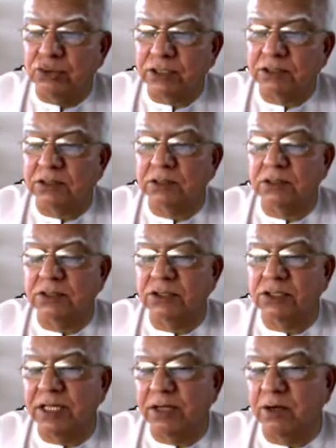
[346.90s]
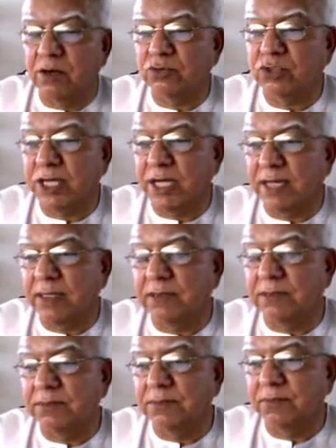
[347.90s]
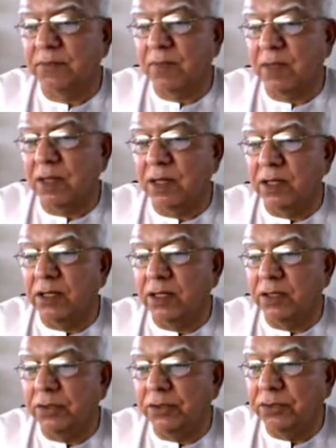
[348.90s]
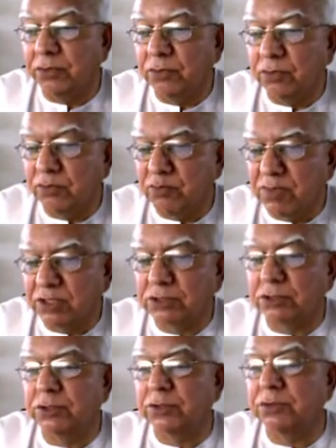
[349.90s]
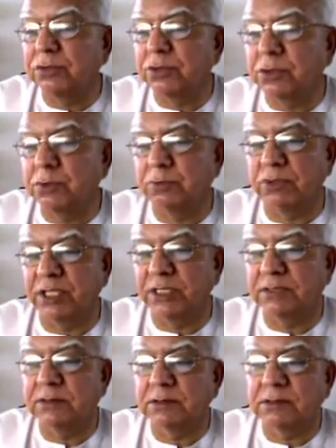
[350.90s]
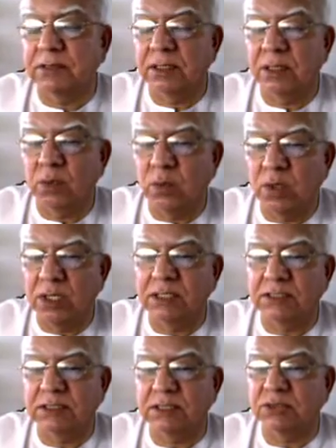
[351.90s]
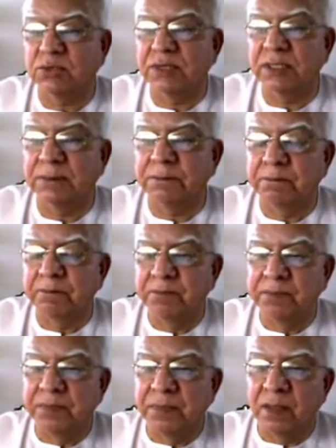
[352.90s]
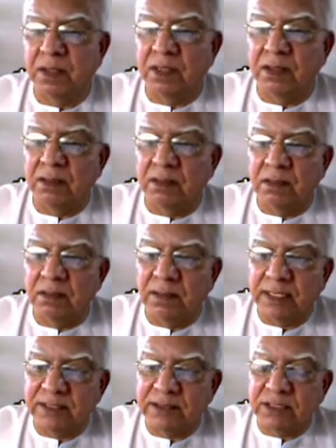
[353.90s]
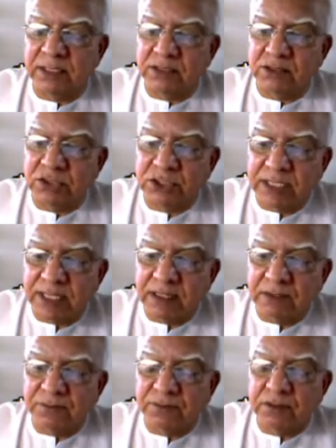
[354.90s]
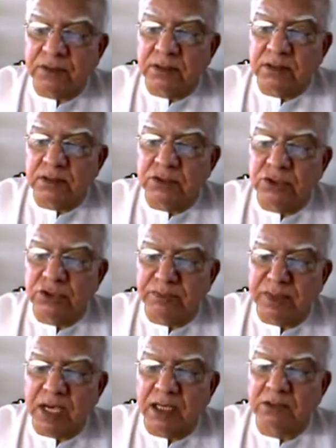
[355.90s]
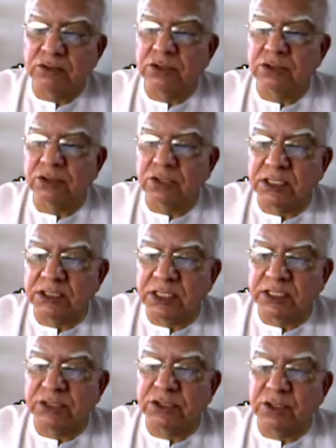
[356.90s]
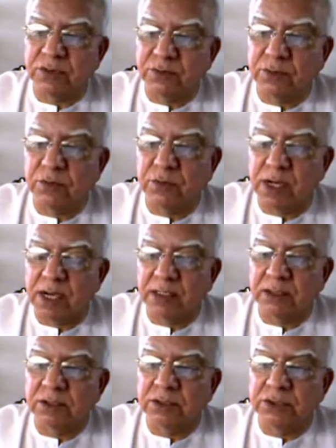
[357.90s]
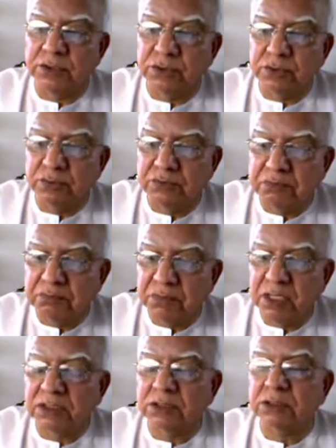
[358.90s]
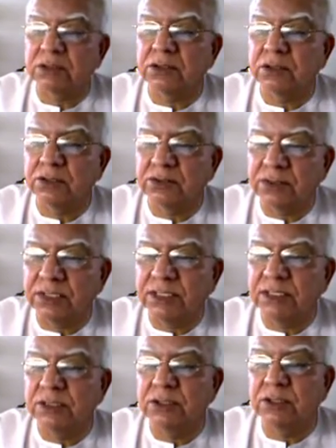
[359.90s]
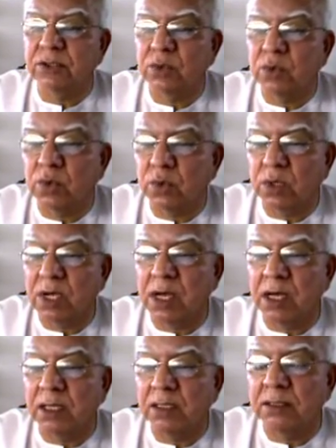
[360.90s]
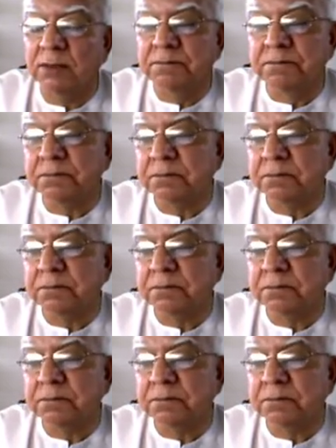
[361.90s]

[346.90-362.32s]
just stay on track. You must do two things. The one is this one, that instead of Jamaat's translation of Quran, you must read Quran,